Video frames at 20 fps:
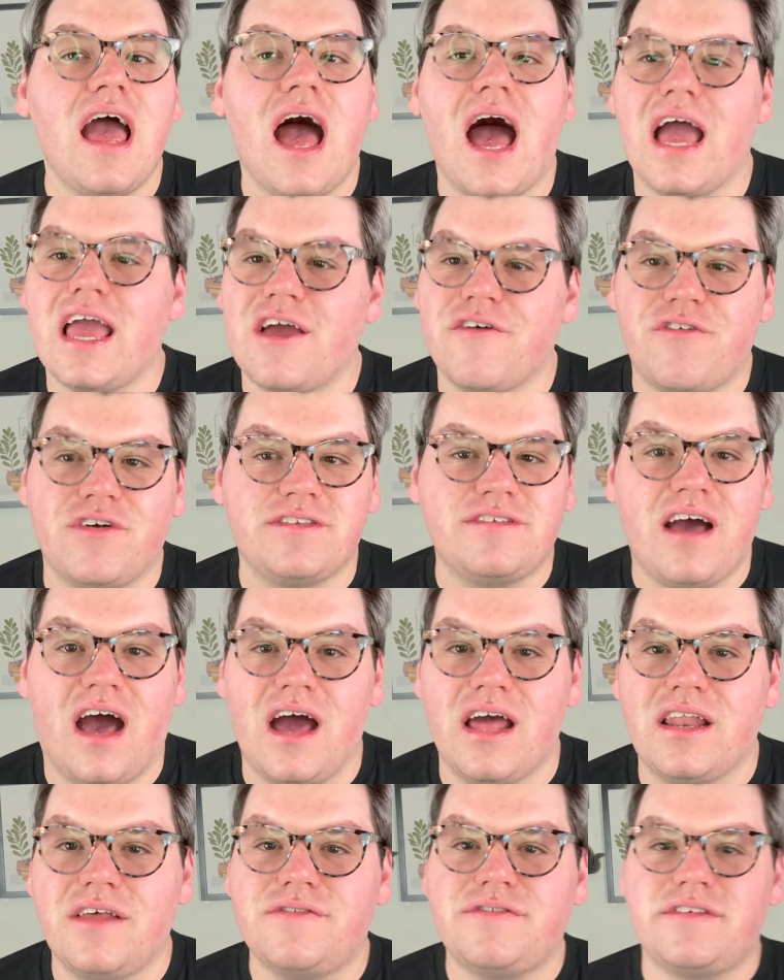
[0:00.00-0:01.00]
I have a
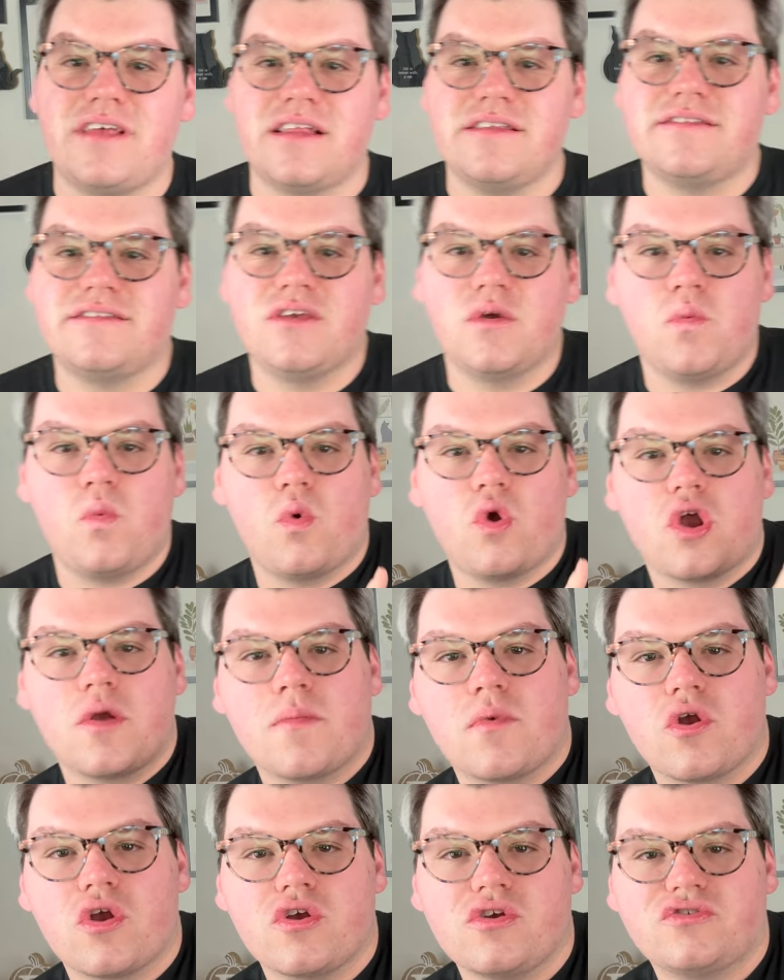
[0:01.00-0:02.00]
ton of Scentsy
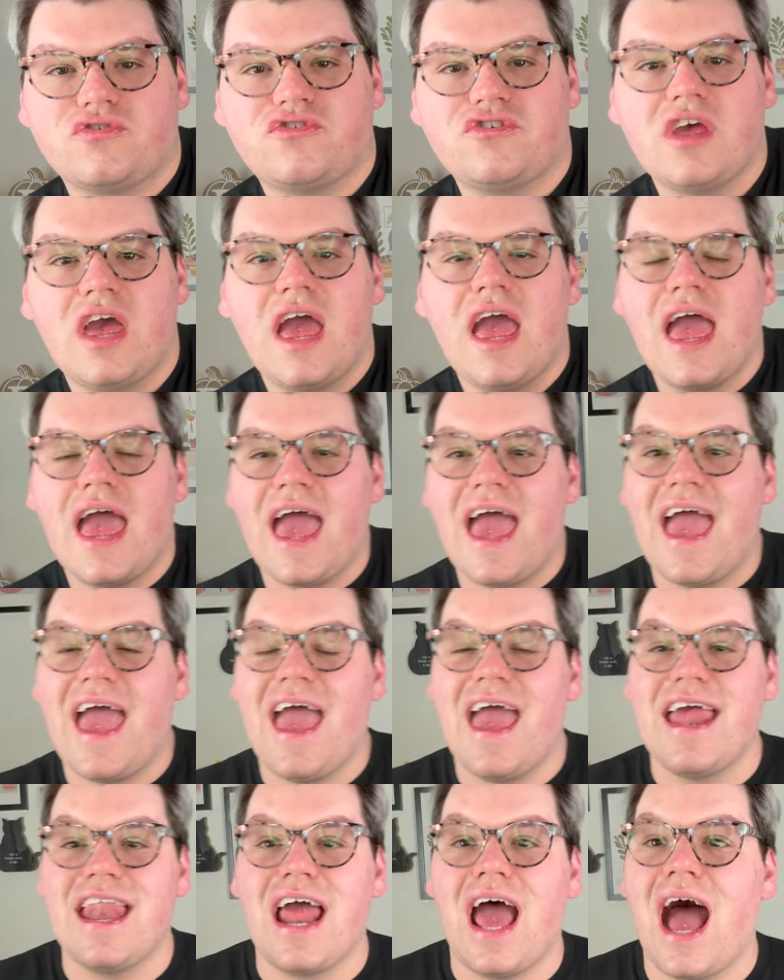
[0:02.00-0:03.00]
warmers
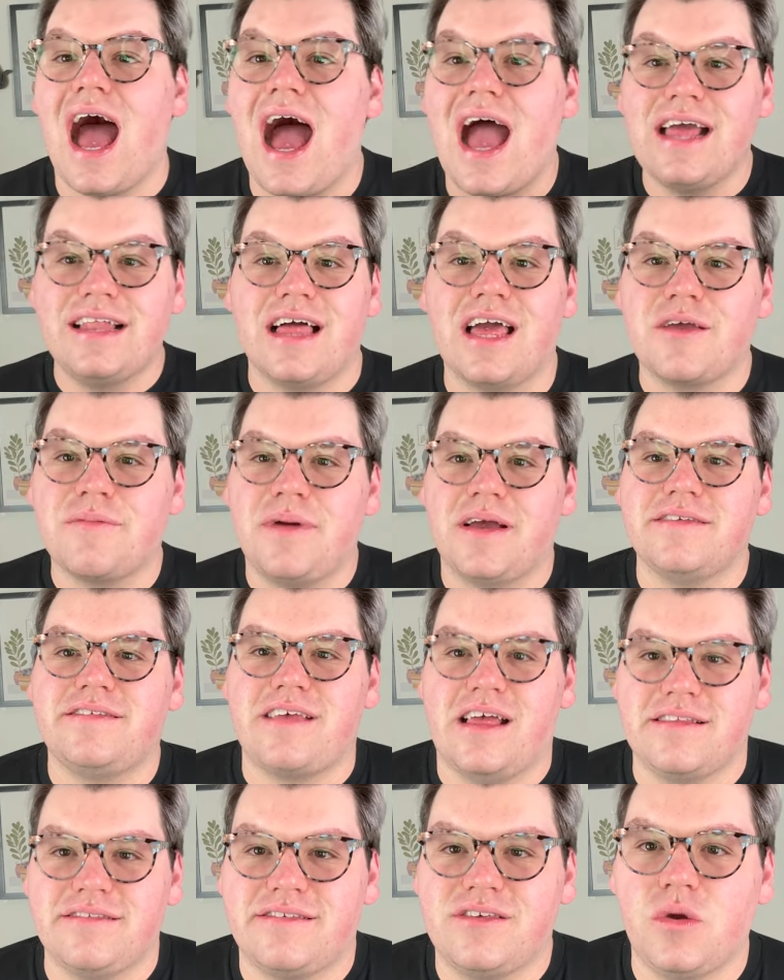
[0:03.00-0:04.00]
and I like my
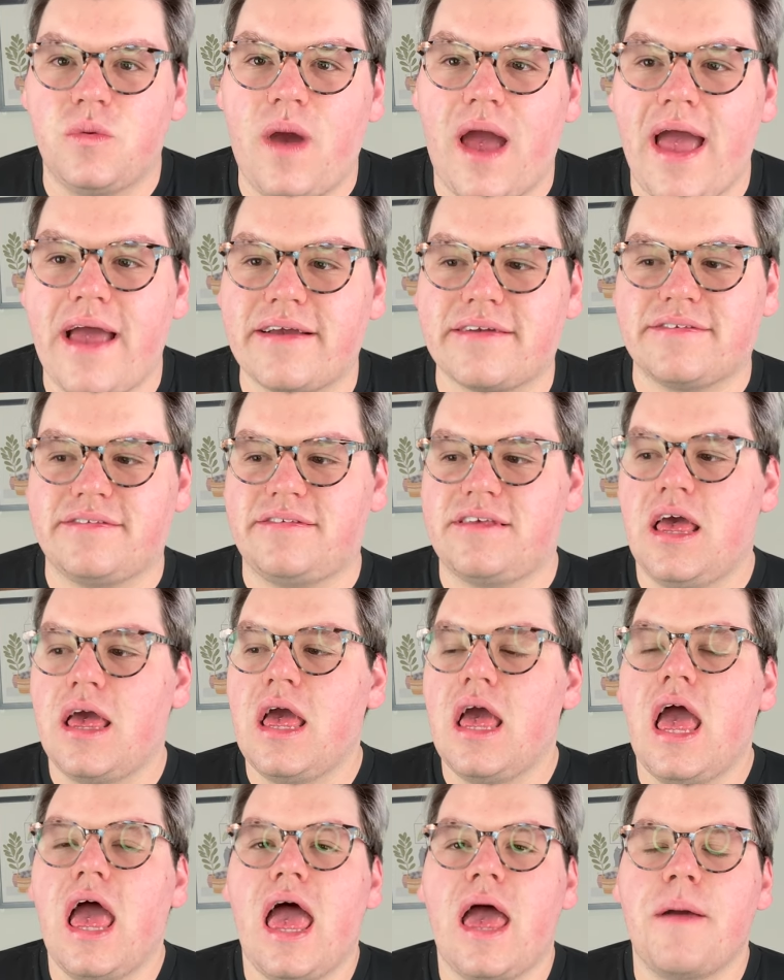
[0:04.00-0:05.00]
Scentsy wax,
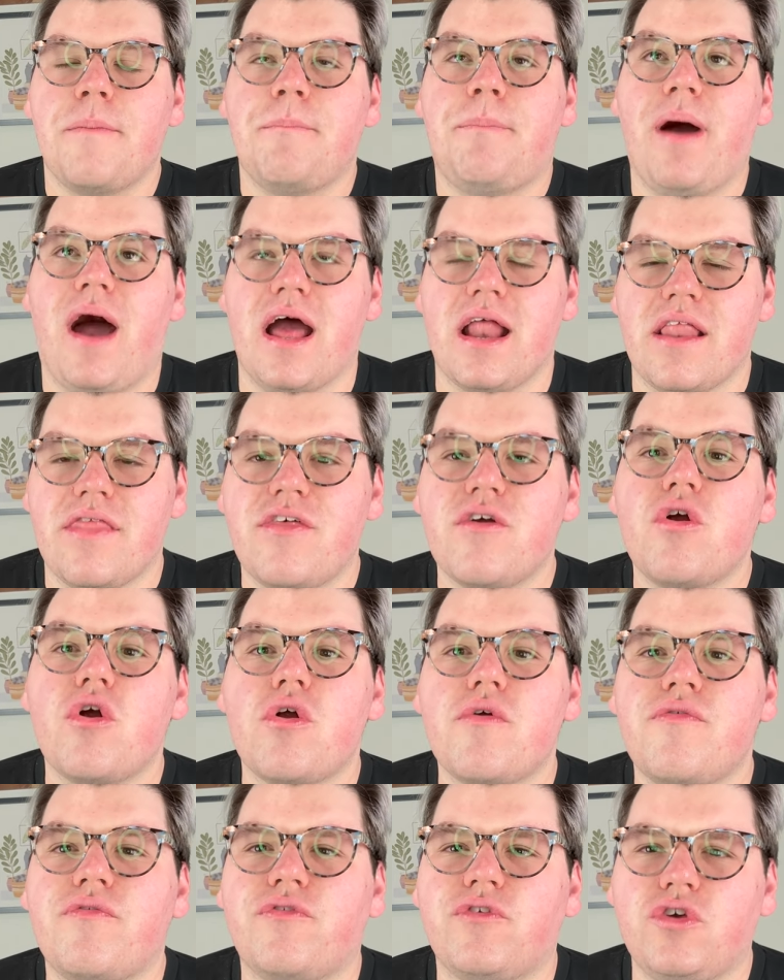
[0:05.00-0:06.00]
but there
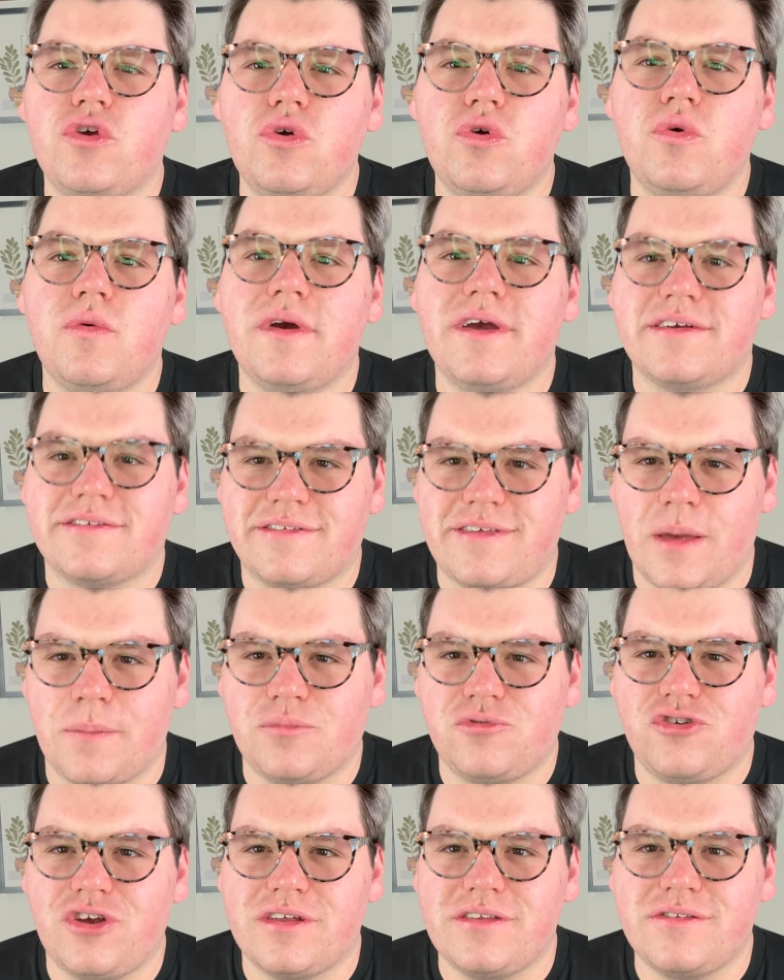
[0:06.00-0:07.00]
are few
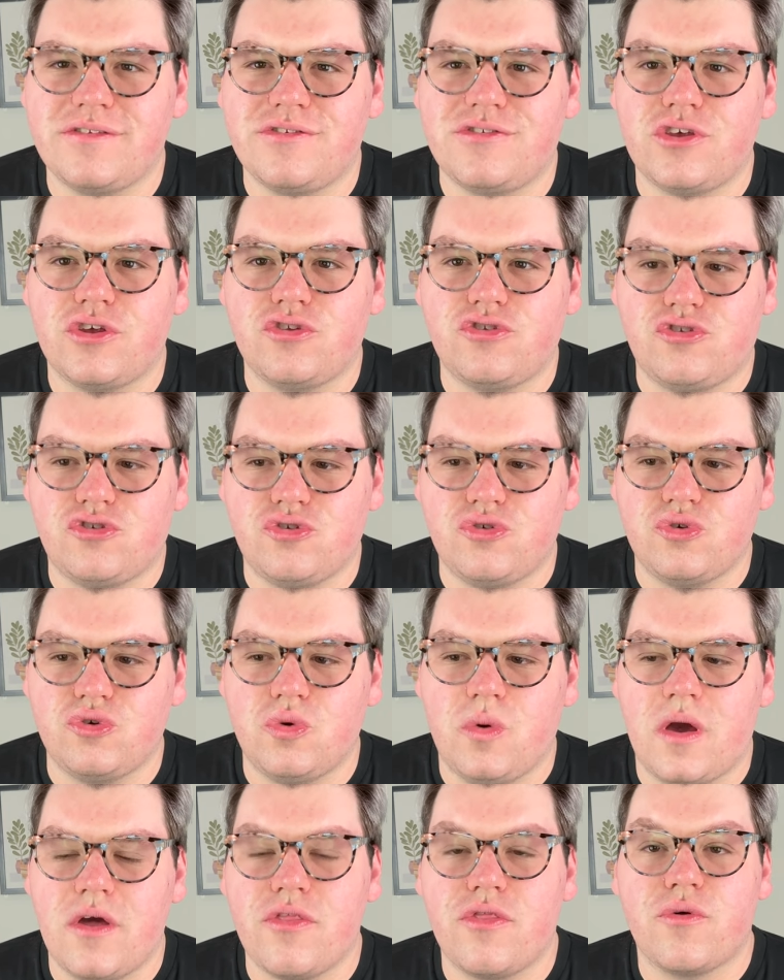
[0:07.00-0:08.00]
exceptions
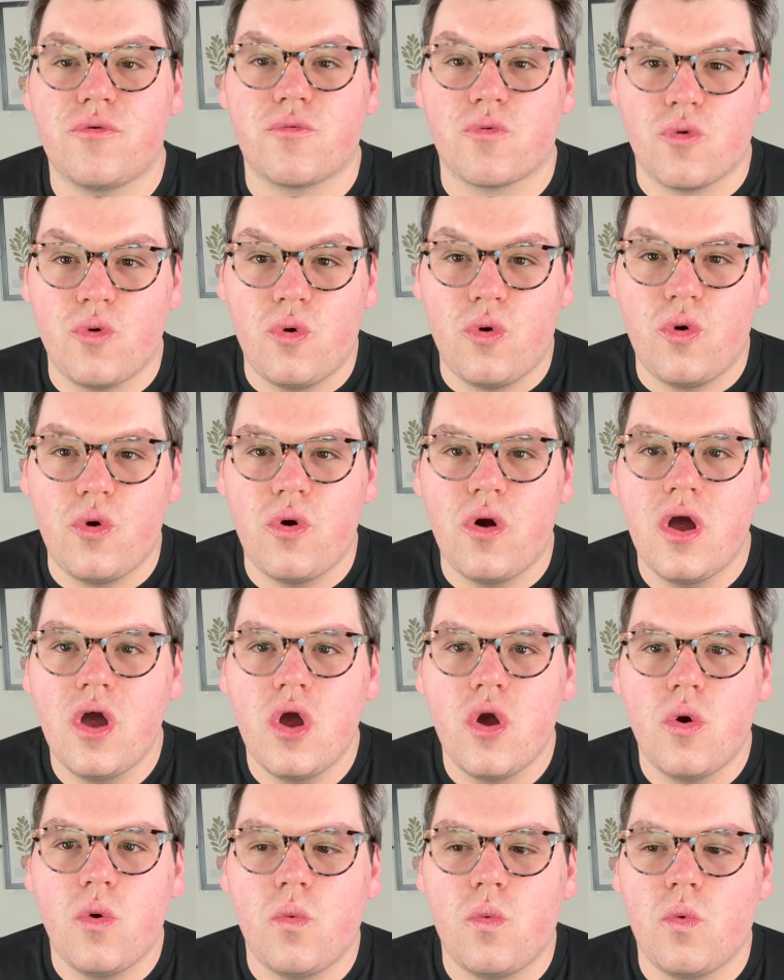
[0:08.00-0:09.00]
to the rule
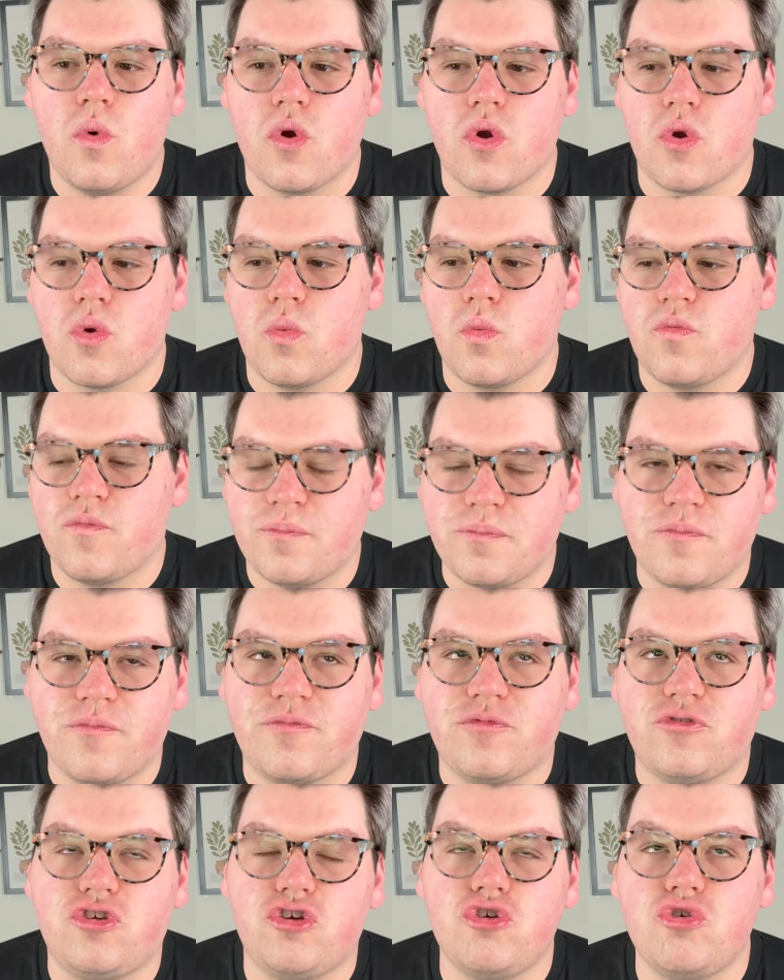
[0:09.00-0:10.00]
or
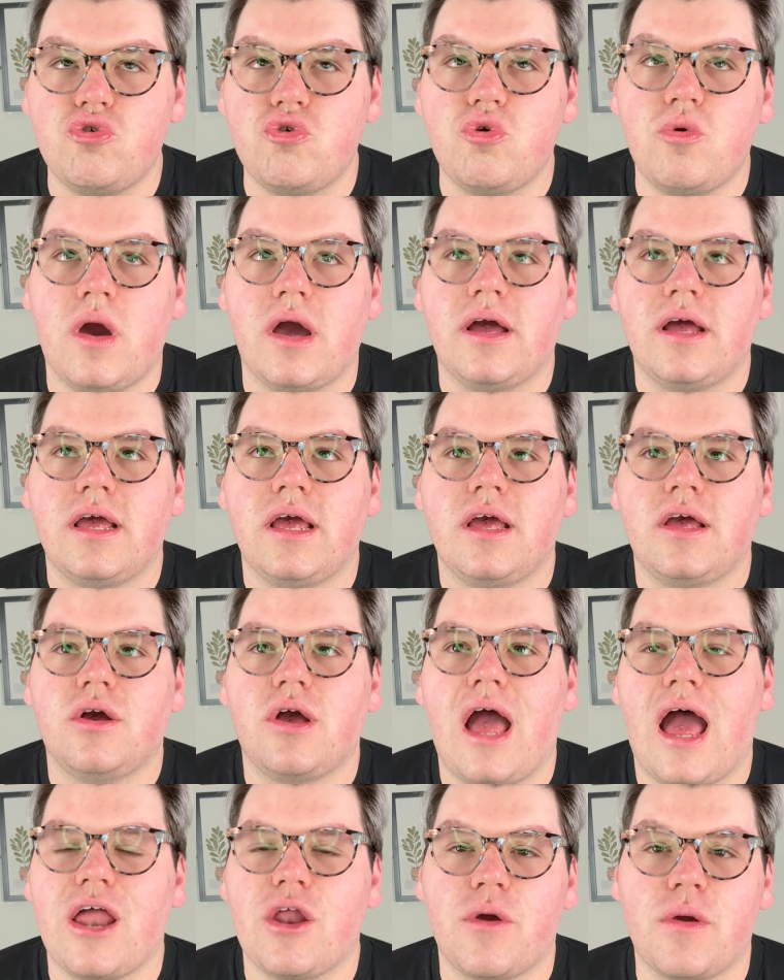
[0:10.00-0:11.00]
to,
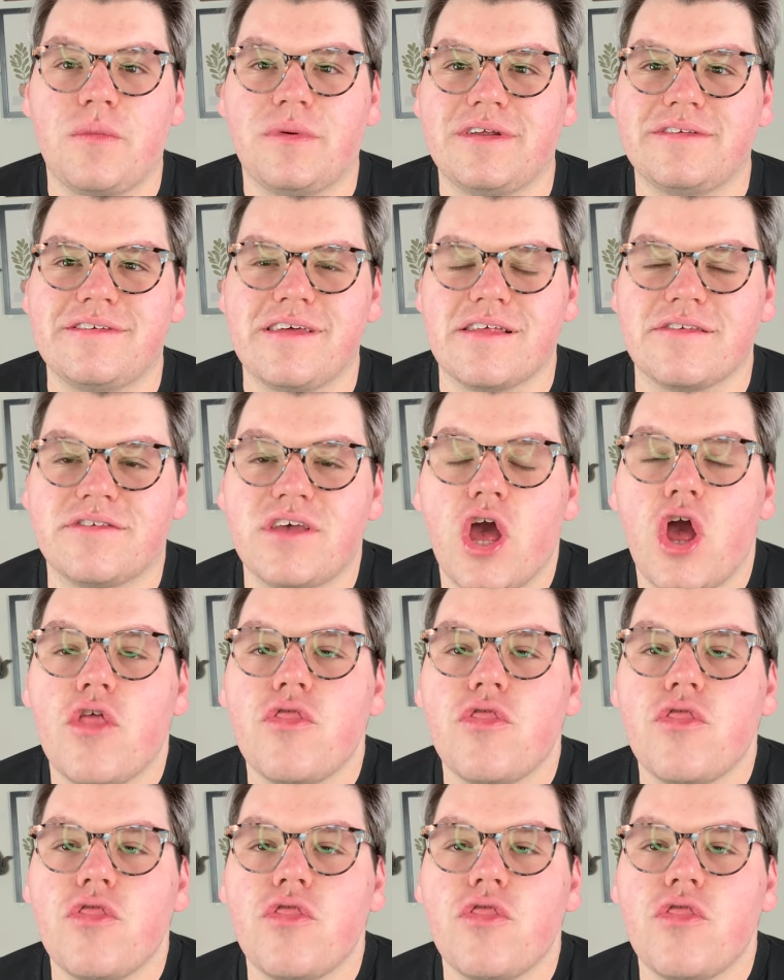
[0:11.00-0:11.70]
how do I want to say this?